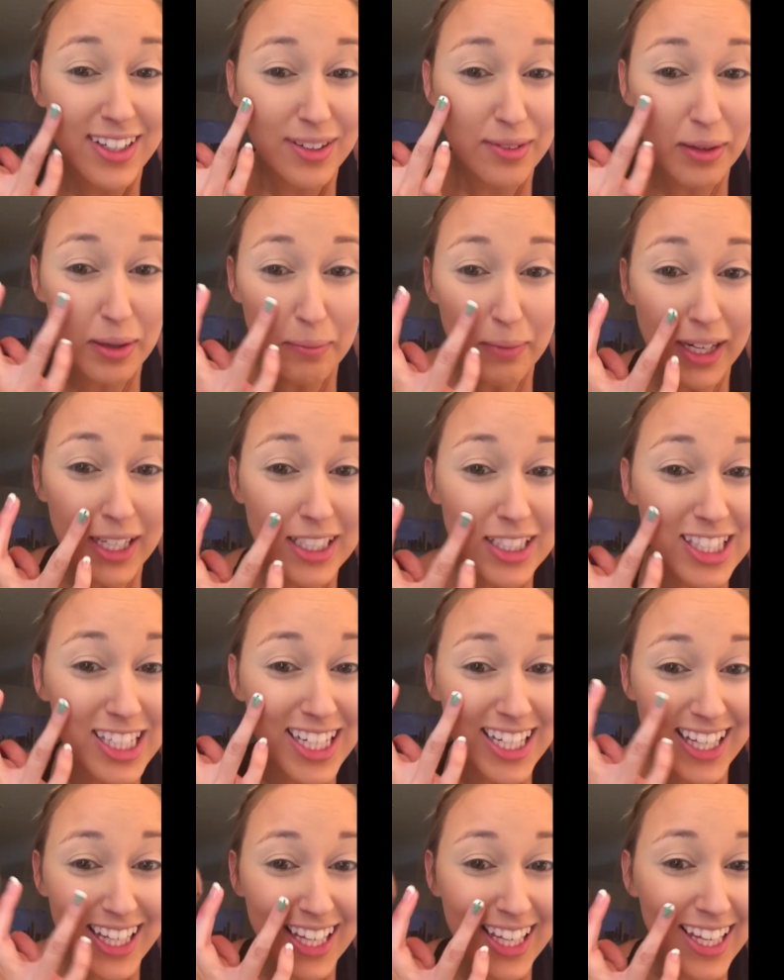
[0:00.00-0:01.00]
where my
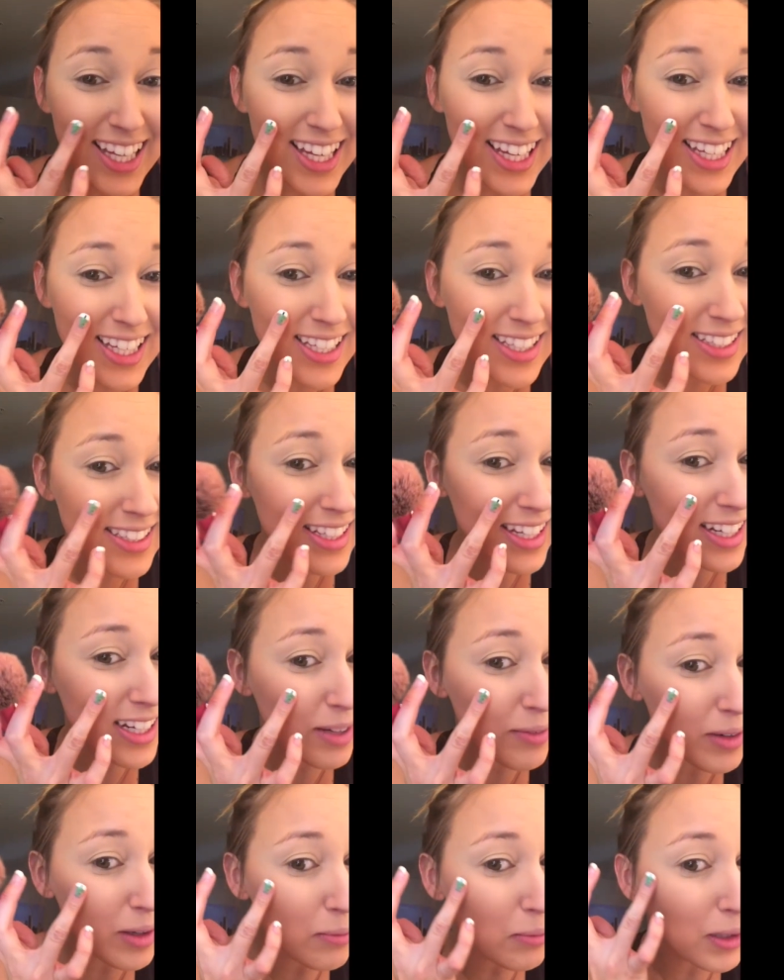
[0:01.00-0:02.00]
cheek is, and
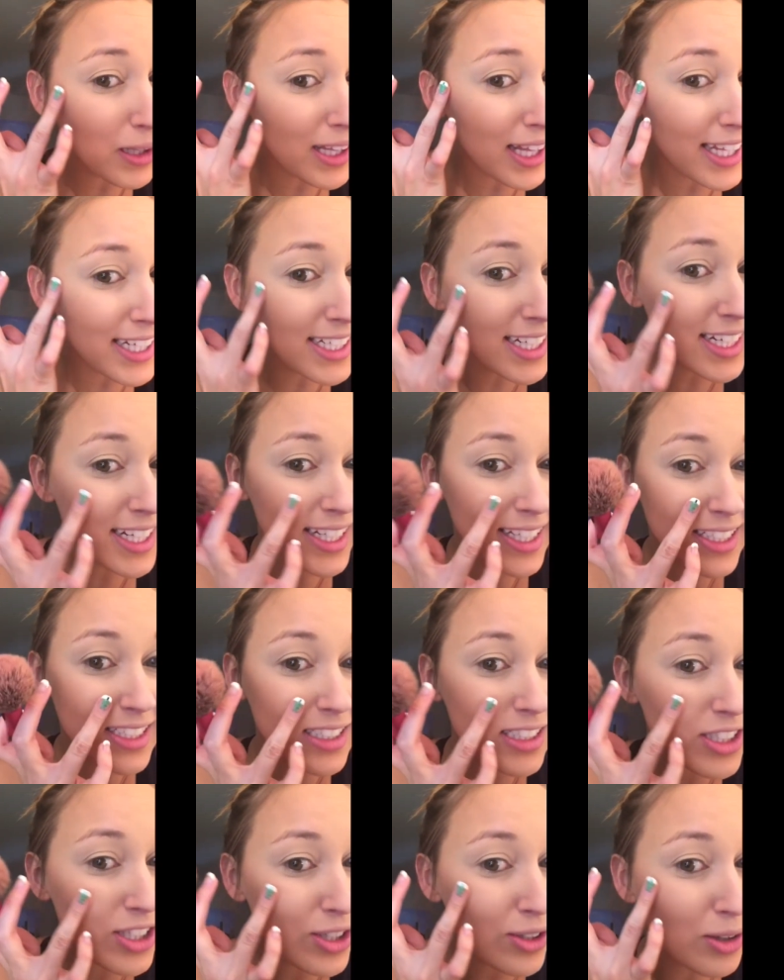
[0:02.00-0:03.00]
I'm gonna blend it
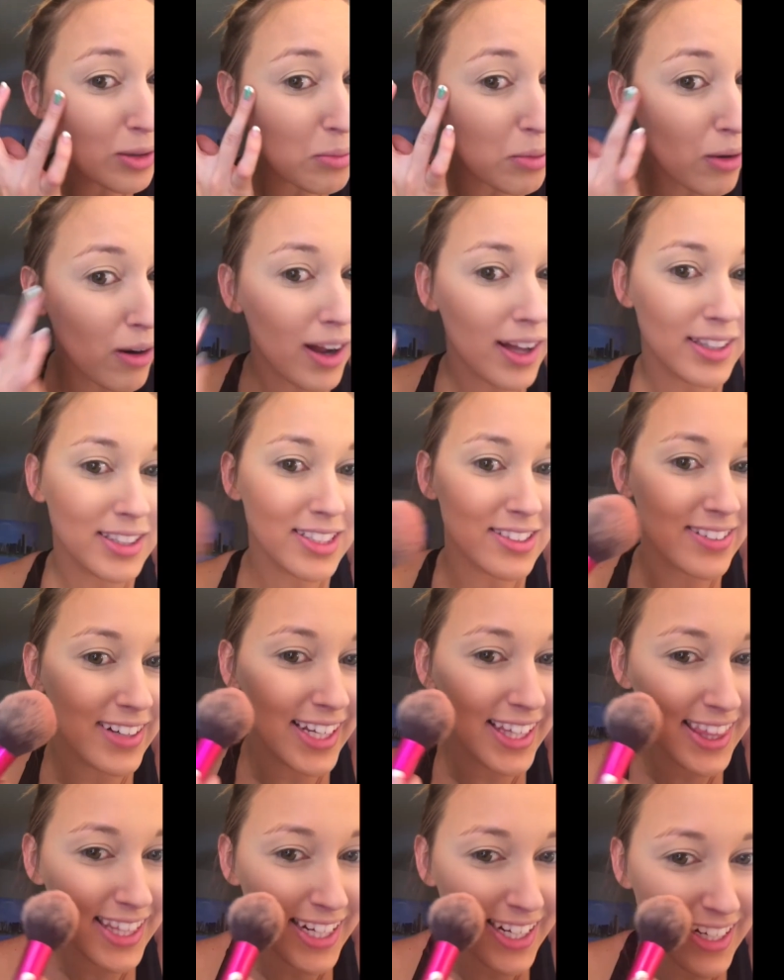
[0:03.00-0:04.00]
into the bronzer
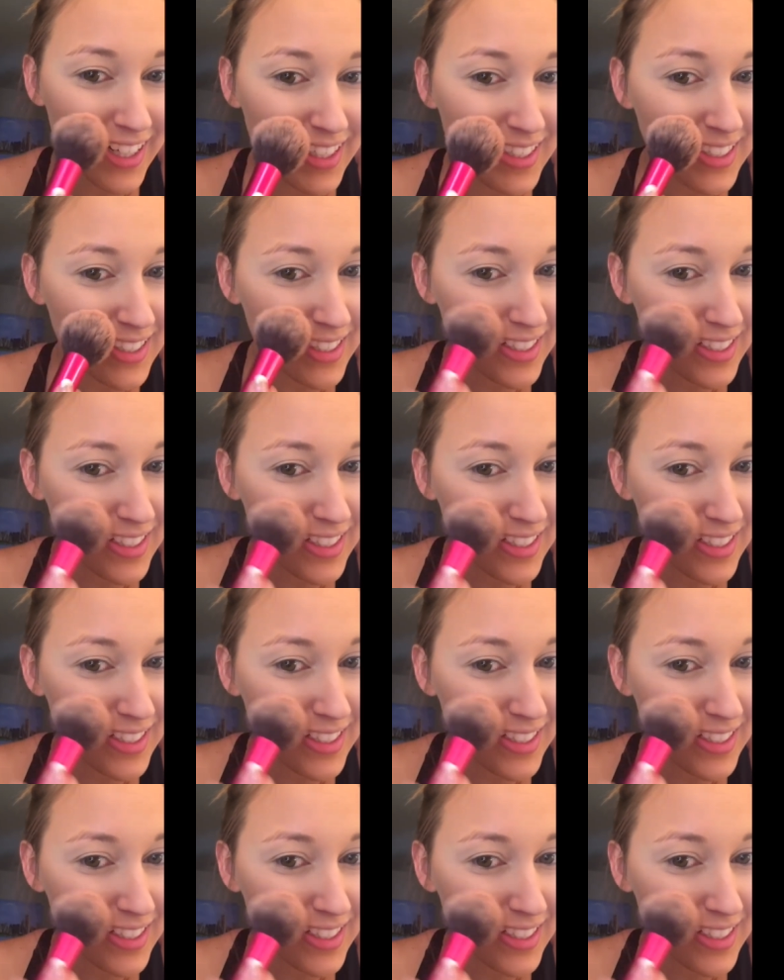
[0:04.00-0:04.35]
right there.